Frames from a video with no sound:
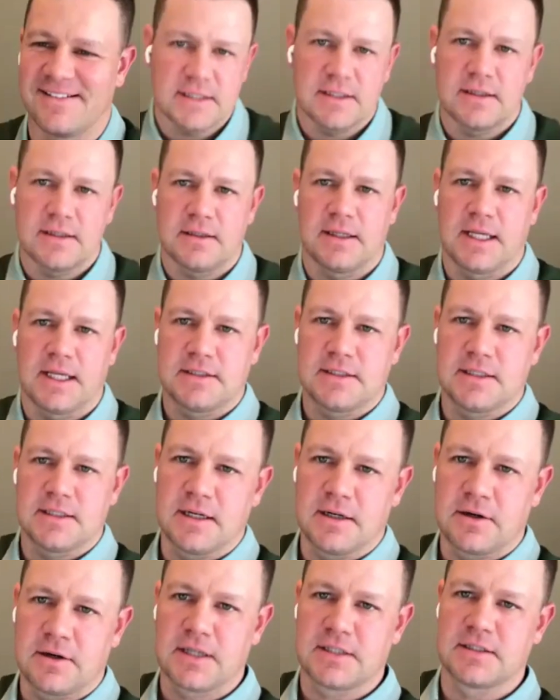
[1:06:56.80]
an
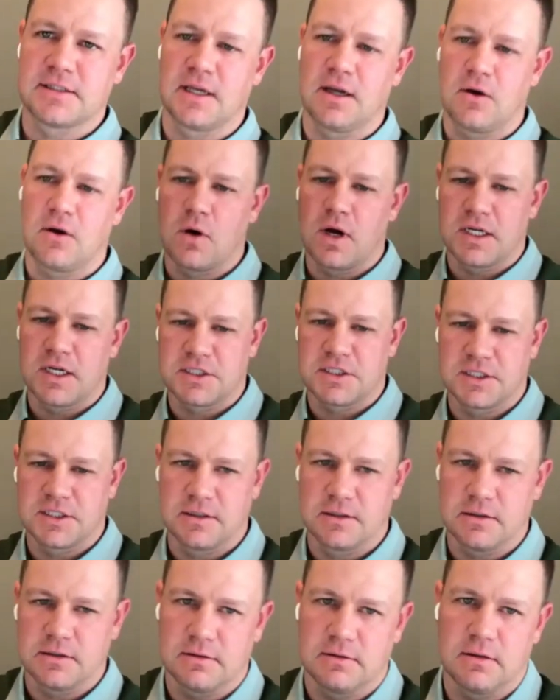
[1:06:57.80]
interesting
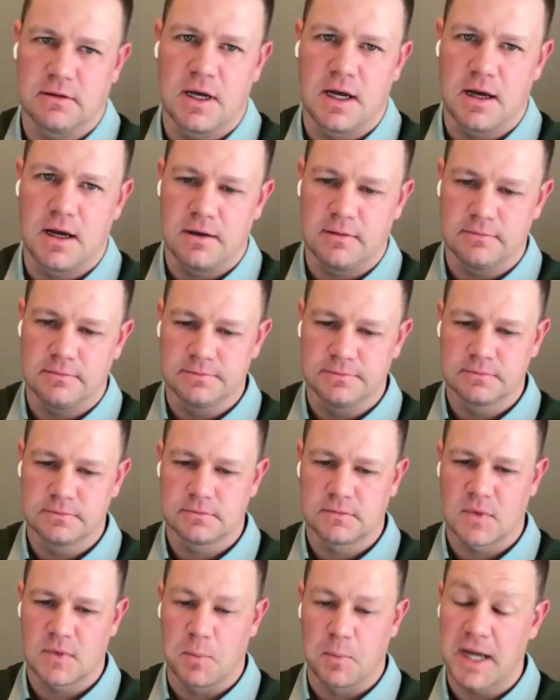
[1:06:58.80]
question.
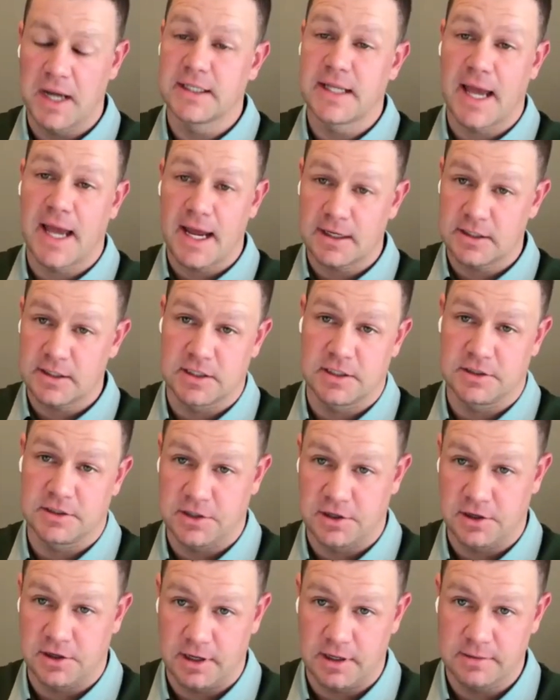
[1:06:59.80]
My dad is an
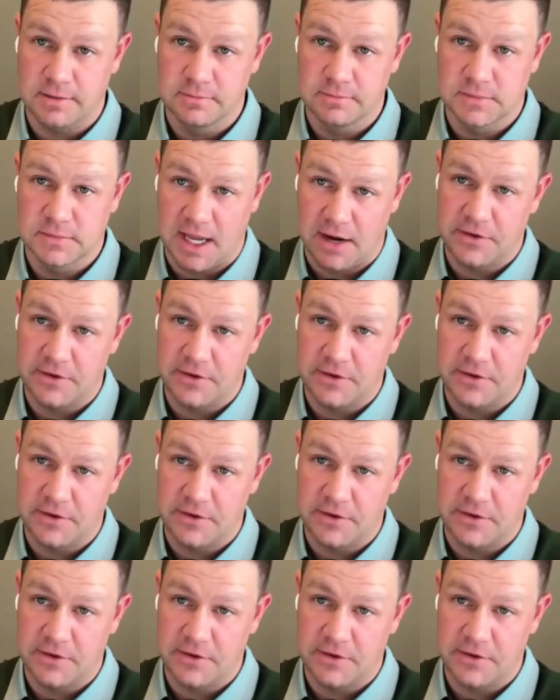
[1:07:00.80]
attorney. Now